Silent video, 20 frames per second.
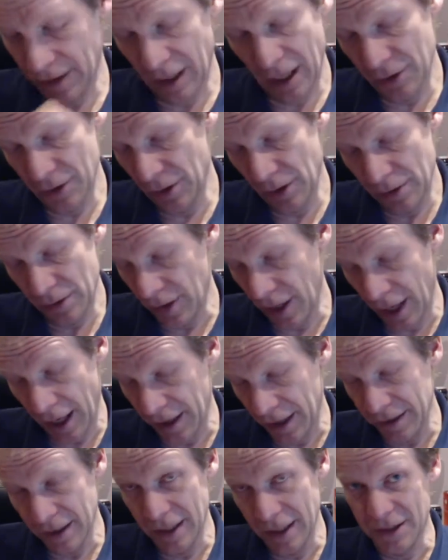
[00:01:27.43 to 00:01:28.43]
other than
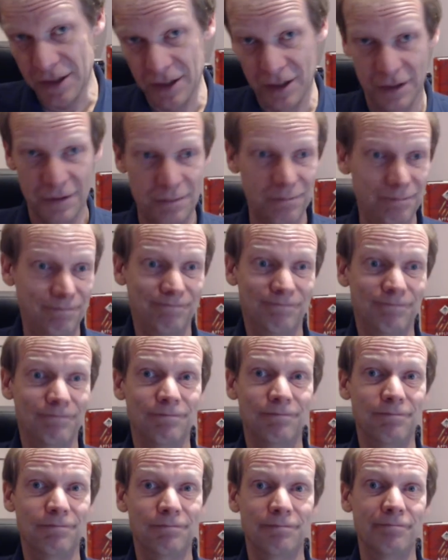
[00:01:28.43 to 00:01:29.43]
that, it's
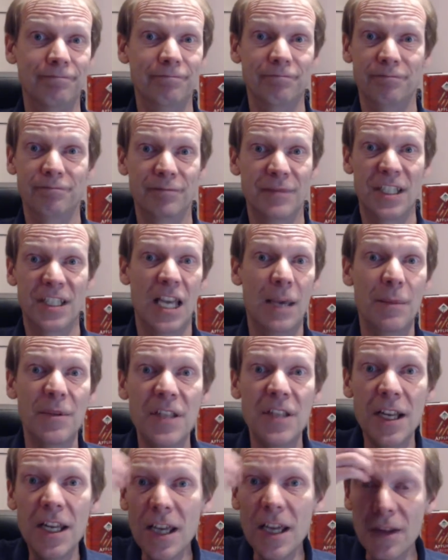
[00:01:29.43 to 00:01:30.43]
the same as
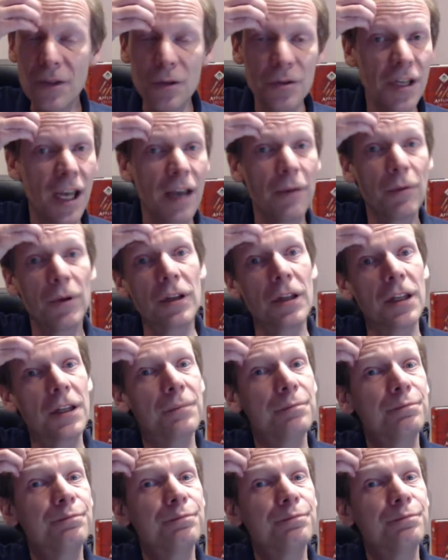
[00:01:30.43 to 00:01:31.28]
any other day, really.